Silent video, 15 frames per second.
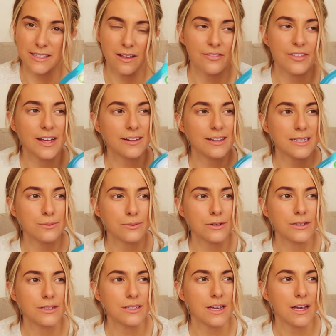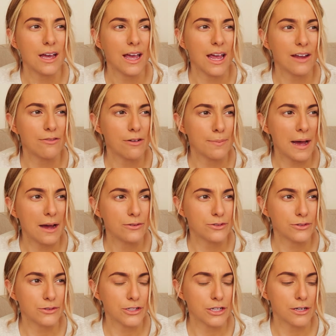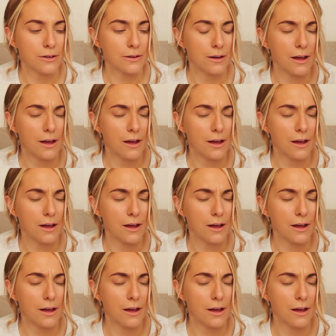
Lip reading: So I think this was either £1 or £2.